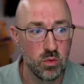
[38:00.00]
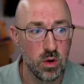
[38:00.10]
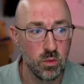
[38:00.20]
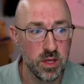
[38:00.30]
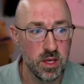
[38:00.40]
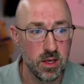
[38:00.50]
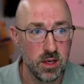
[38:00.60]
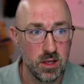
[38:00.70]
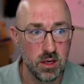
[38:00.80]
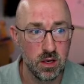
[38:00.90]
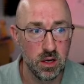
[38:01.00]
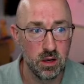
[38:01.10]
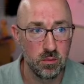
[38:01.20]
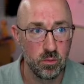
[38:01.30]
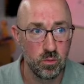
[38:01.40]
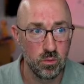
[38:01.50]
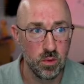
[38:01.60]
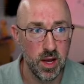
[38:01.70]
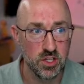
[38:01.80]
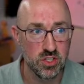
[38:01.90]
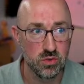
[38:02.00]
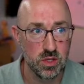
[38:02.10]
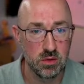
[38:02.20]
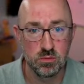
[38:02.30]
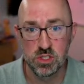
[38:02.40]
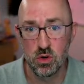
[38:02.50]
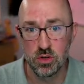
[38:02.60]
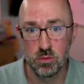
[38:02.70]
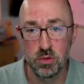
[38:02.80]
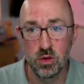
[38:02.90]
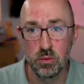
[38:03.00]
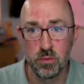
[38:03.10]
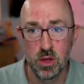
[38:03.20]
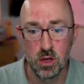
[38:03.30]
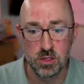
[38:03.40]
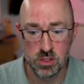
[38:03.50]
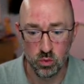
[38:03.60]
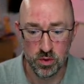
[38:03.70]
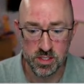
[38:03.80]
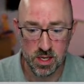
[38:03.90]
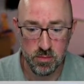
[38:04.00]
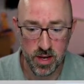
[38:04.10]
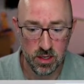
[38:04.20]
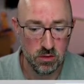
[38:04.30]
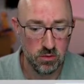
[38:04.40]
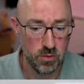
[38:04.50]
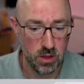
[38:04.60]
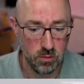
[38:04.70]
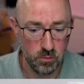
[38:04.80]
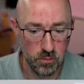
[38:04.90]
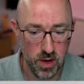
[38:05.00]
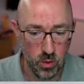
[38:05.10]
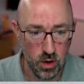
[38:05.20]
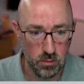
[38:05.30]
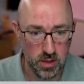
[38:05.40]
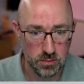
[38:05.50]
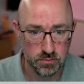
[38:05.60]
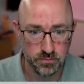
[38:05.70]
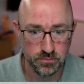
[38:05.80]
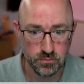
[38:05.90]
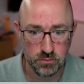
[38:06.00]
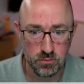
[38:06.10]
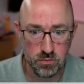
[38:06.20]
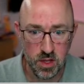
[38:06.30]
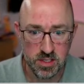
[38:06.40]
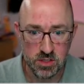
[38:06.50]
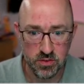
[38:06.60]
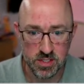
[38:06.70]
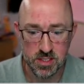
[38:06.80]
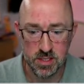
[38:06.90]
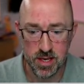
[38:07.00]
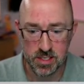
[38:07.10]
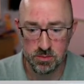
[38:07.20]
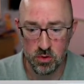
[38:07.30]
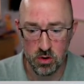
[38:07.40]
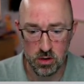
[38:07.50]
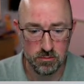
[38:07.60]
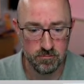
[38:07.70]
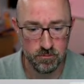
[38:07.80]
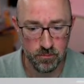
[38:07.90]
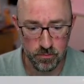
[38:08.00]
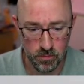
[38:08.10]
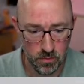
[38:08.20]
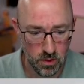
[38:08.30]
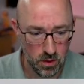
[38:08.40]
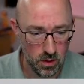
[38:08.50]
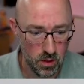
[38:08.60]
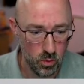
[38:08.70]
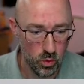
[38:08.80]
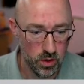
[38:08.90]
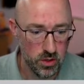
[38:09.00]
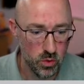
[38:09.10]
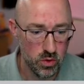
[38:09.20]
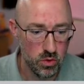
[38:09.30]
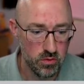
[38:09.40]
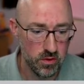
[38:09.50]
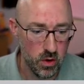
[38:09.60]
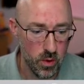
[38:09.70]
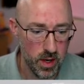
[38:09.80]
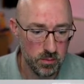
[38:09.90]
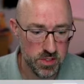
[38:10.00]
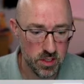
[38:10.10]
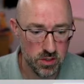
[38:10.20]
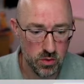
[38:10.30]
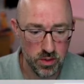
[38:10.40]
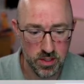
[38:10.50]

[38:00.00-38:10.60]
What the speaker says: what we can actually start to build. So let's head back into Power Automate. And so for this next part, we're going to do a new flow, and I'm just going to do an